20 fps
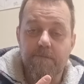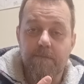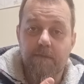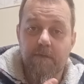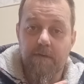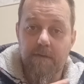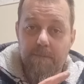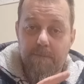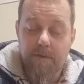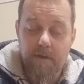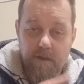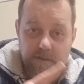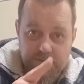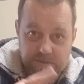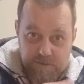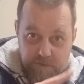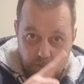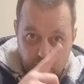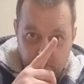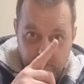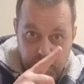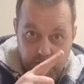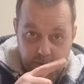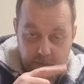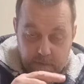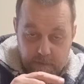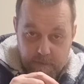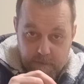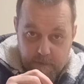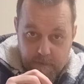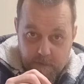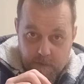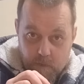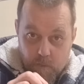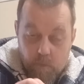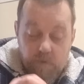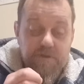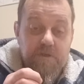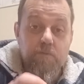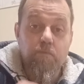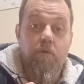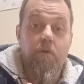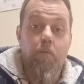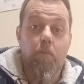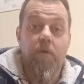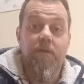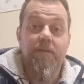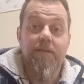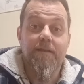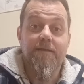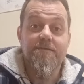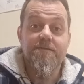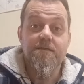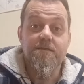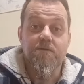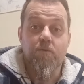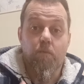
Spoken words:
that it passes over, which is what a windlass is.